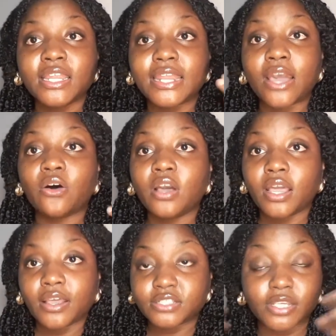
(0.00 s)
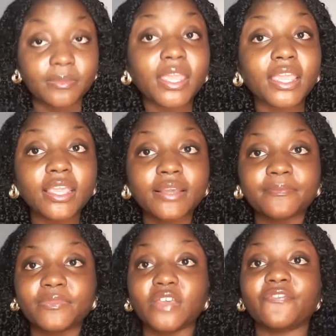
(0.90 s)
Now, to me,
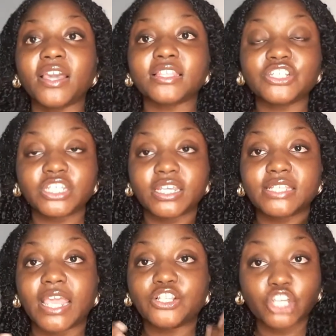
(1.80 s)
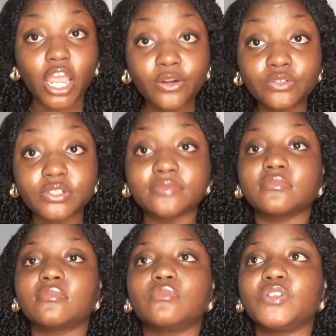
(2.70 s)
the fact that she is a child
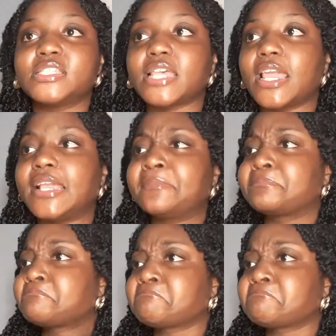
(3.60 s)
would say,